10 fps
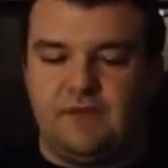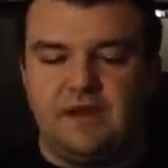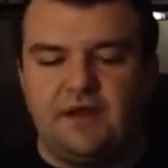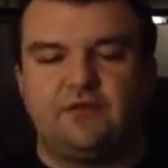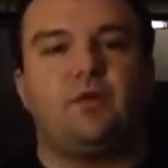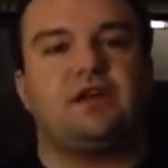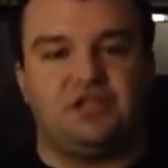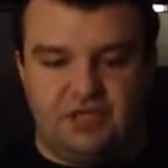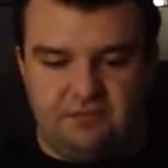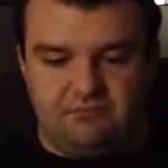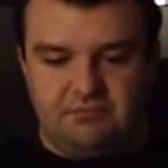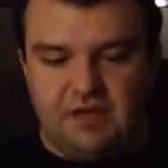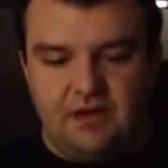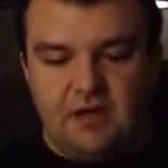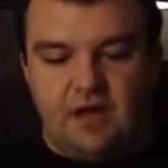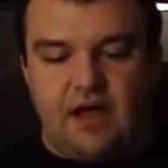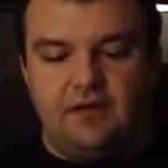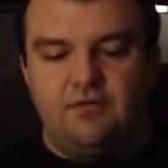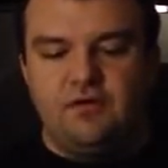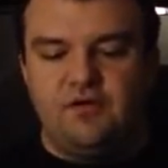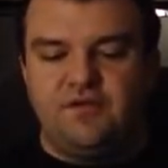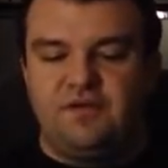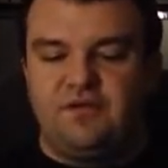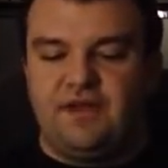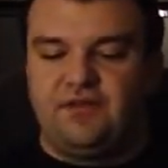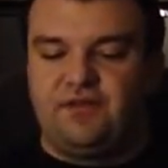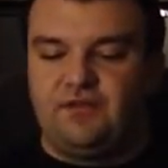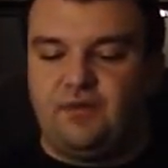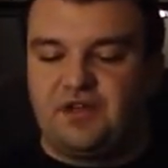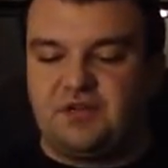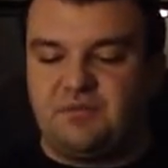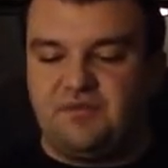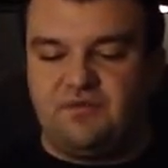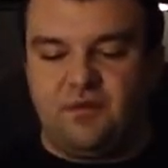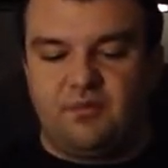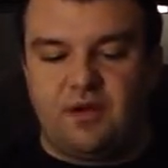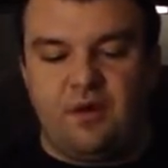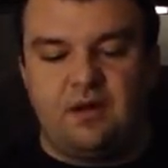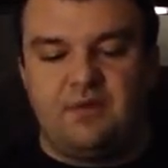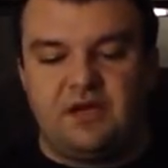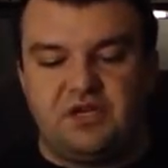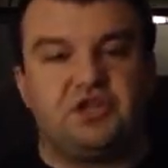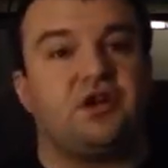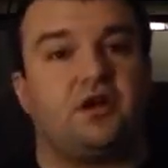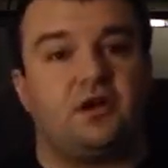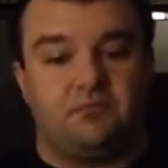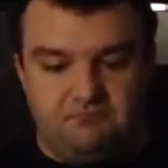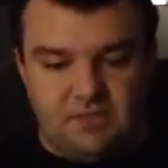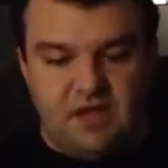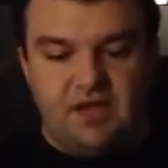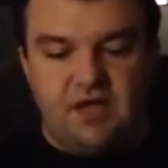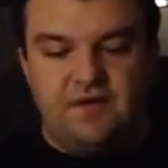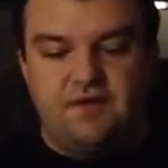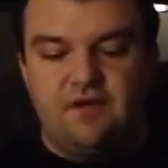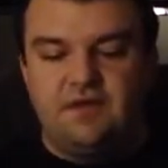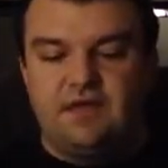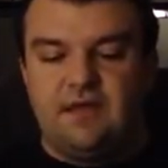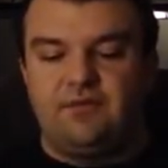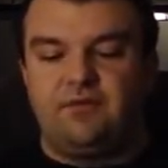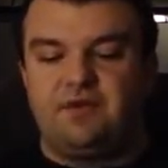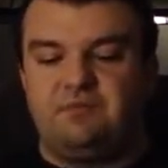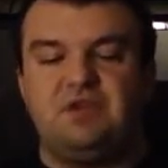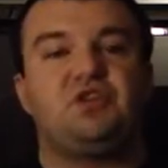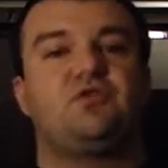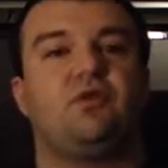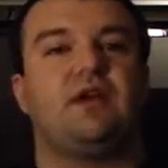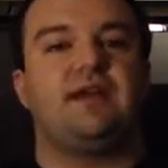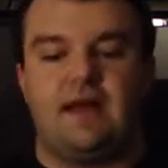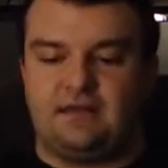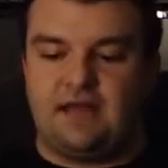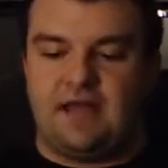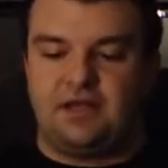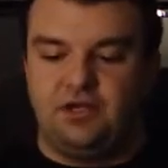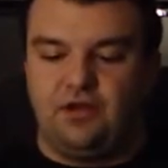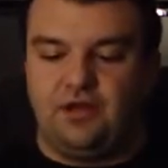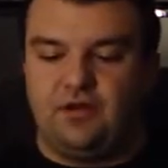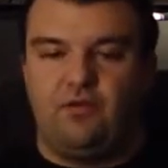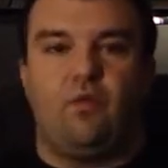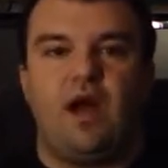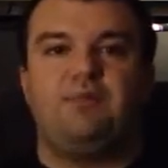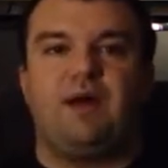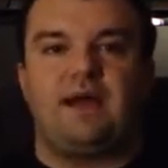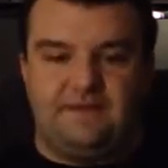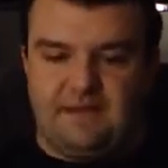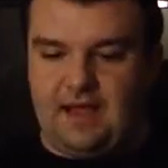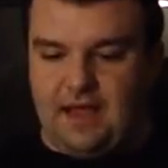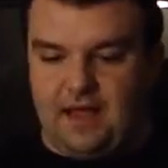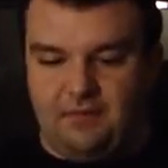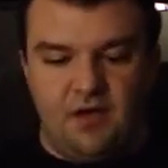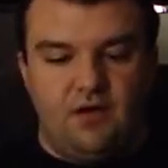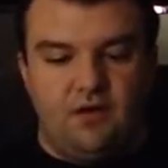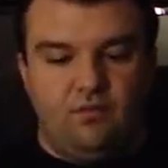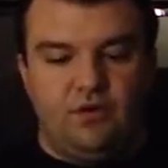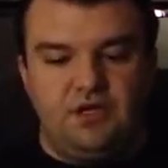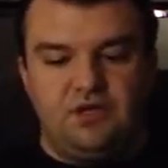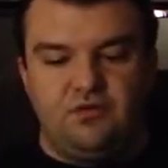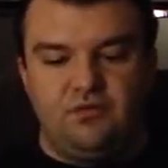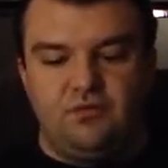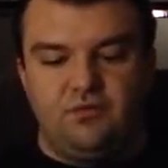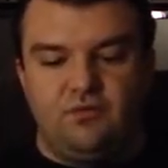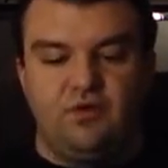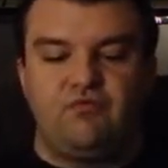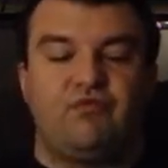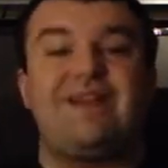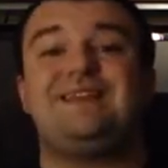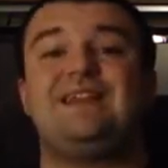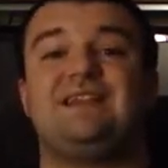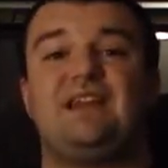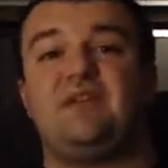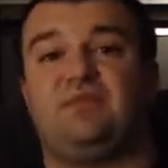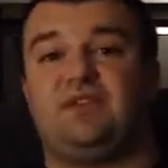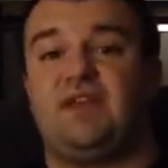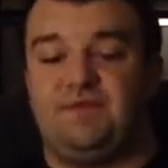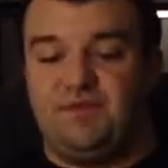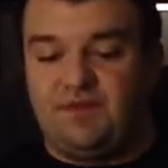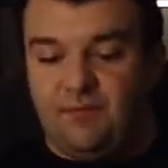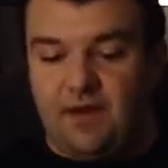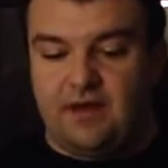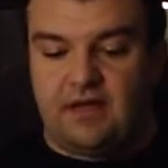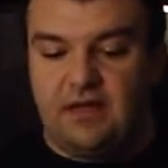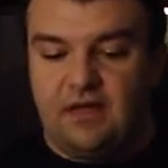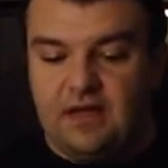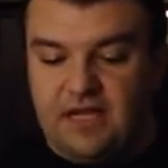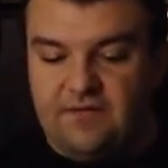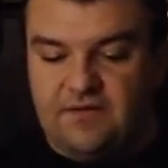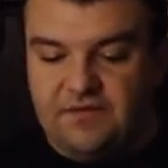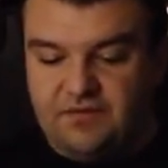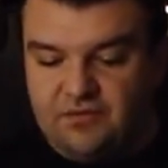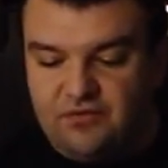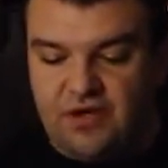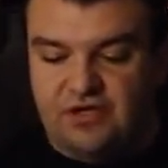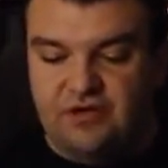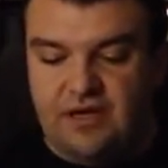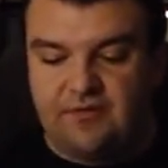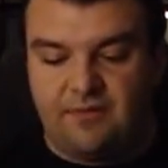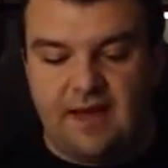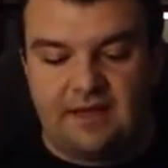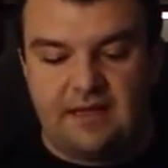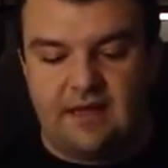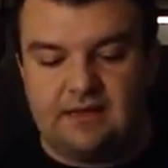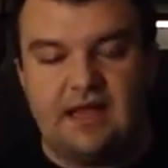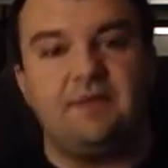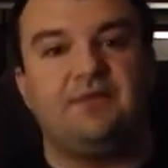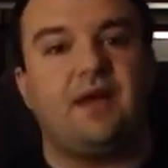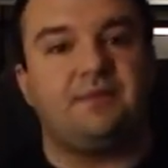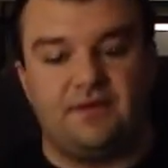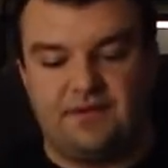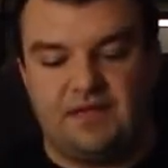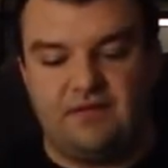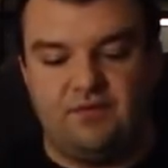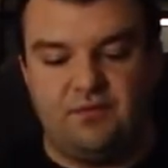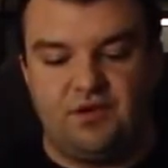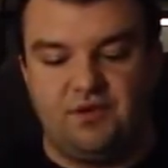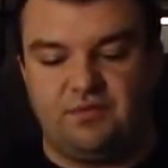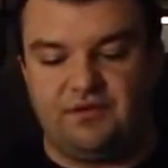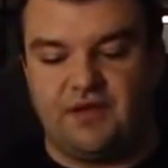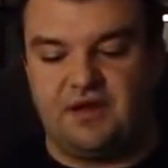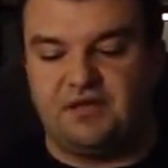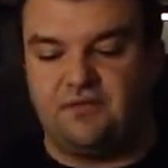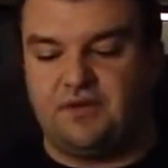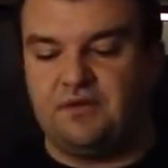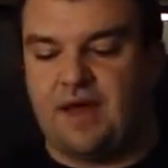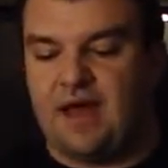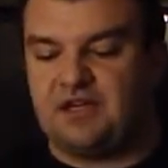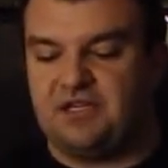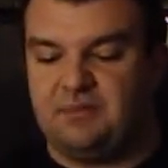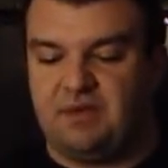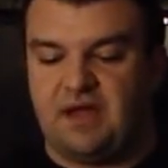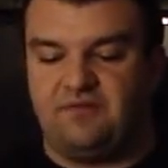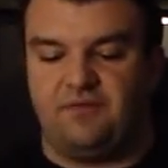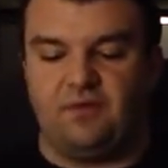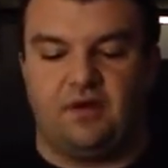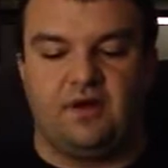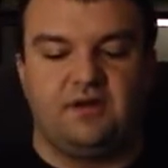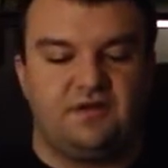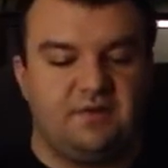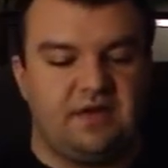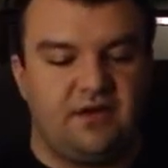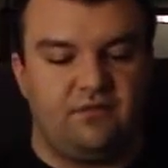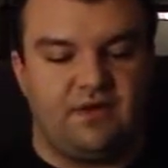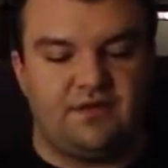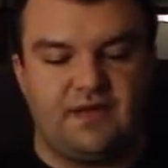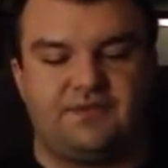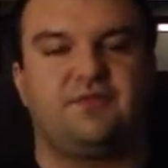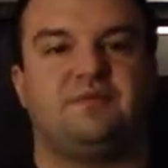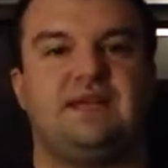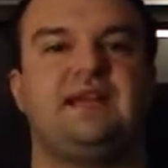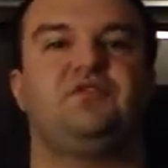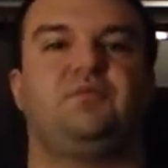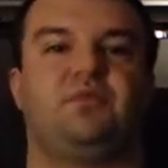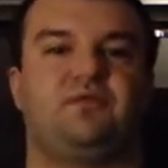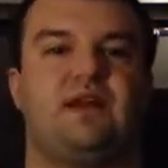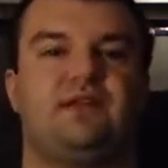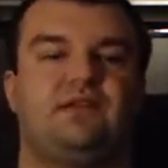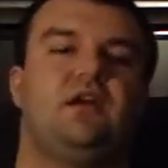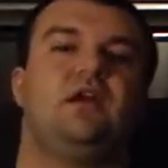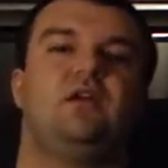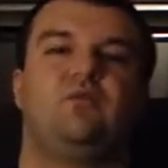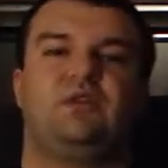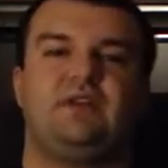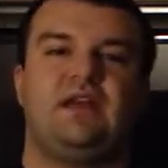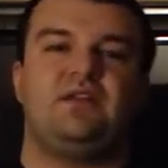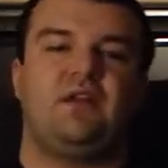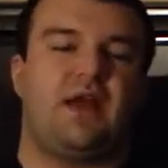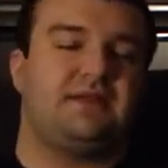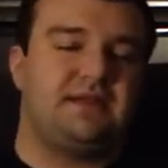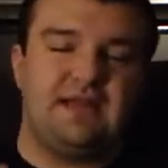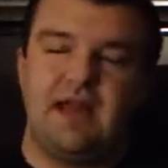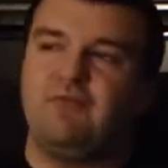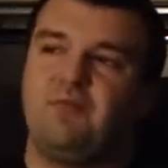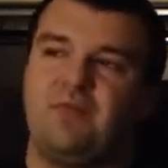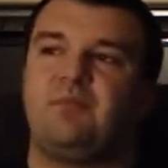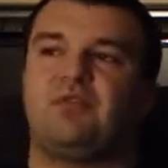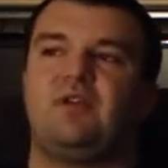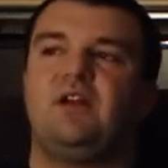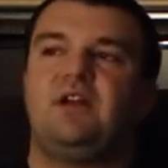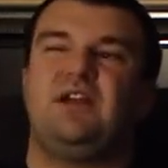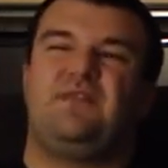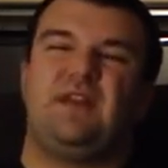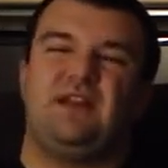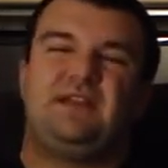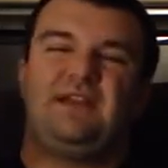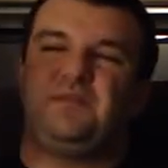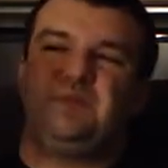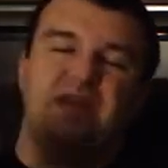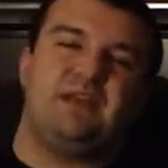Next question. I don't know if you've answered this question before, but I want to make sure. If you know that a game is going to be short and not that good, why buy the game? Wouldn't renting the game save you some money? Even if you do trade your games back in, GameStop doesn't give you a good percentage of what you actually paid for to begin with. And that's from Daniel Perez. Well, Daniel, I can't remember if in a DSP